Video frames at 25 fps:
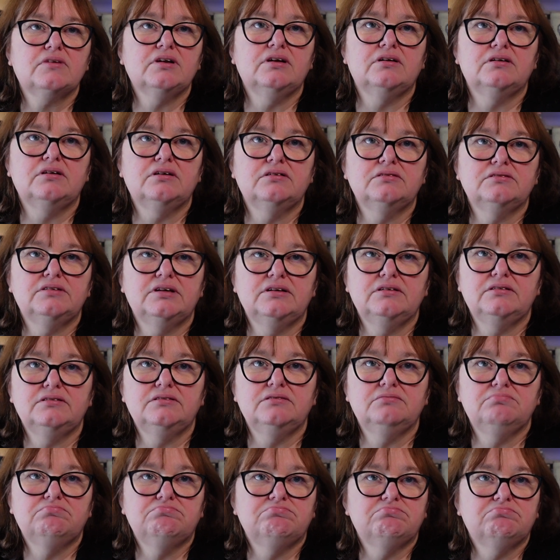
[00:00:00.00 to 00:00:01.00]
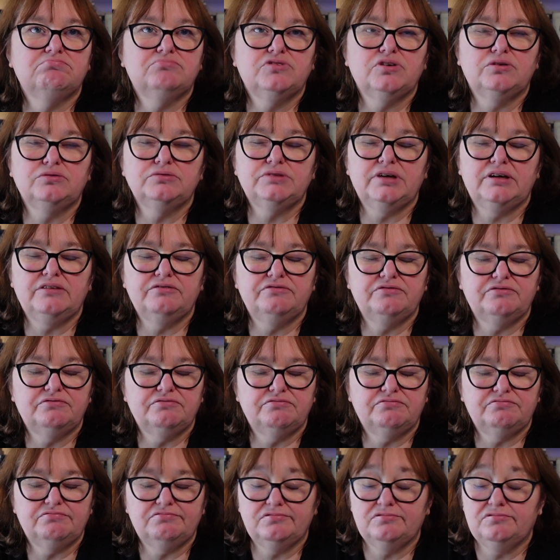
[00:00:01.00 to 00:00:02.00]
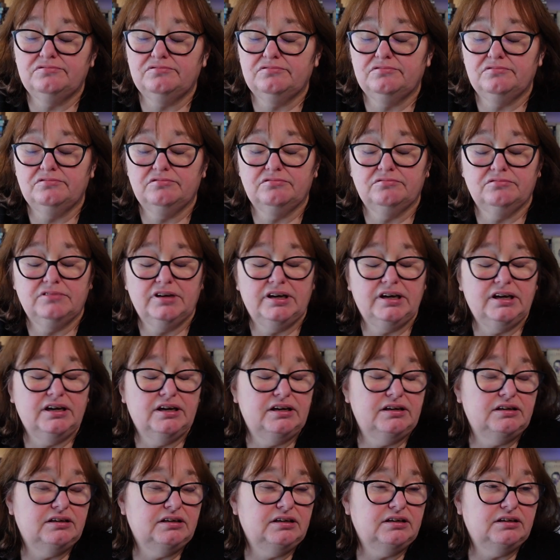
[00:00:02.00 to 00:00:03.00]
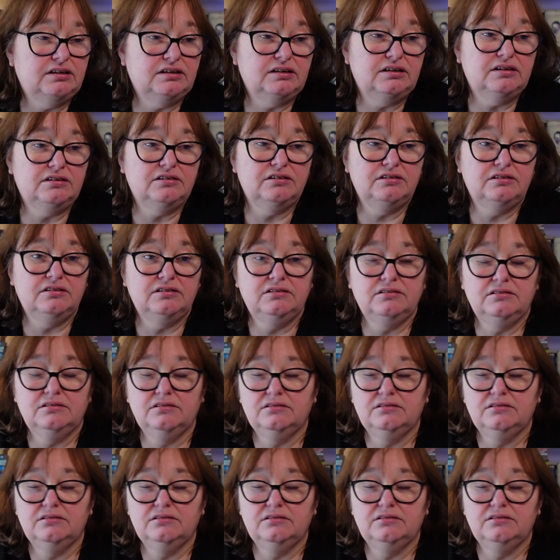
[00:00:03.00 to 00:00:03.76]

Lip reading: They don't have any...